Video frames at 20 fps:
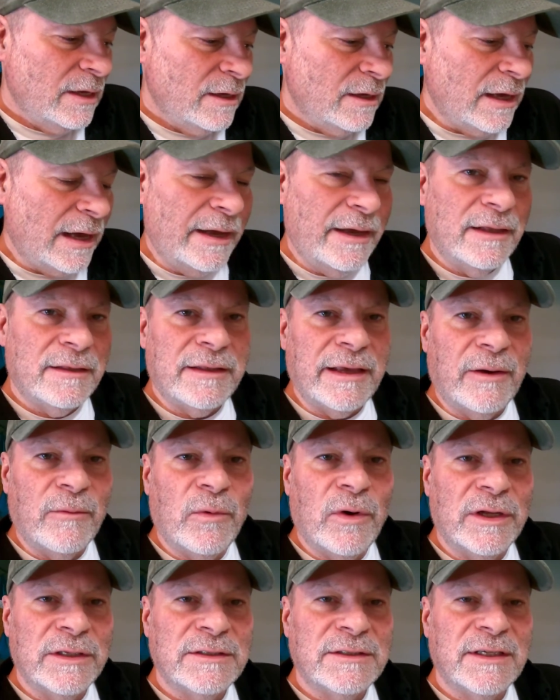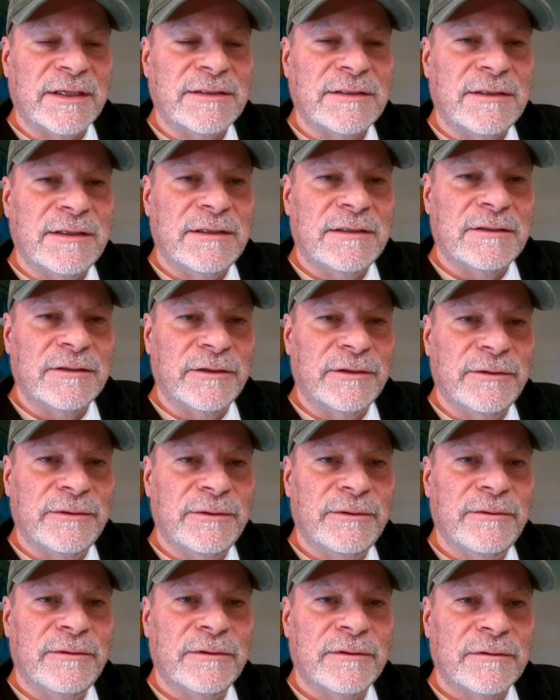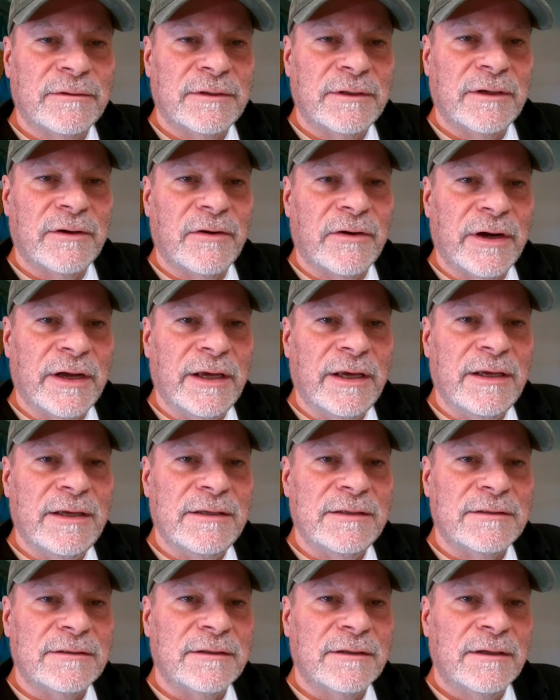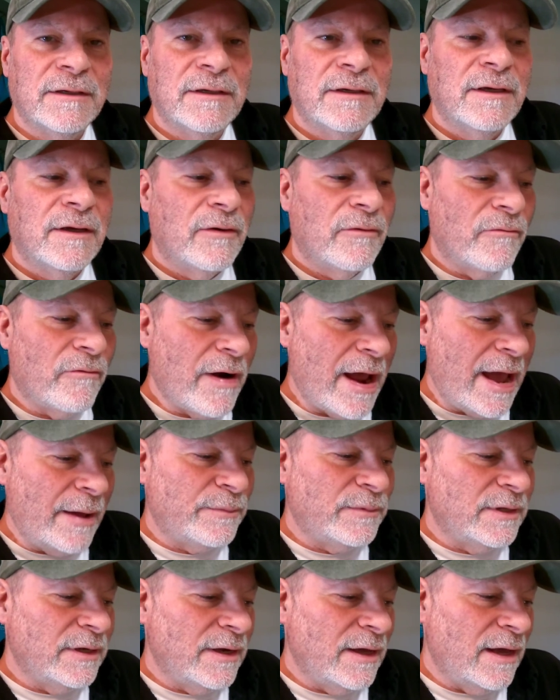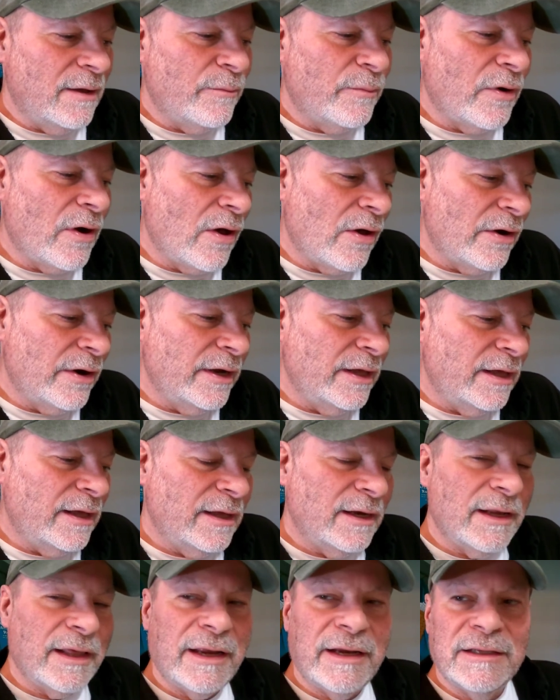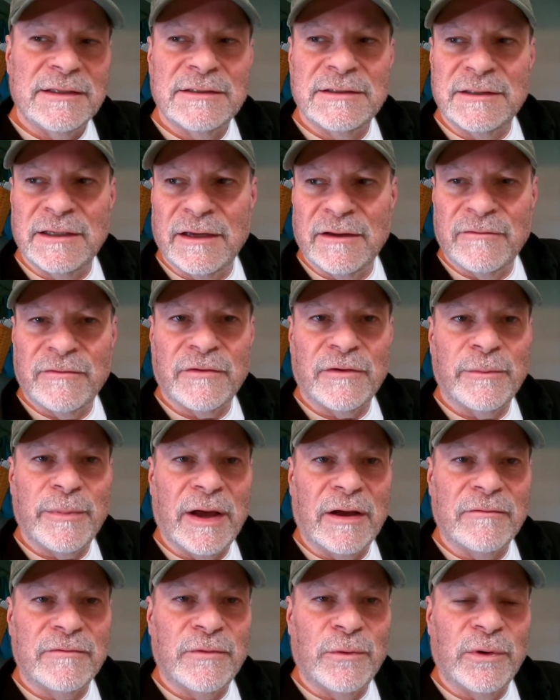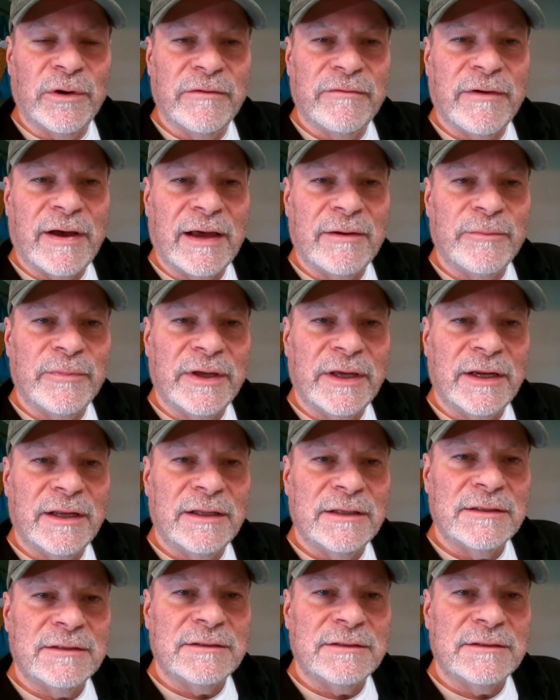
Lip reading: I hit that 162 degrees, wrapped it up, brought it in, let it sit for about 45 minutes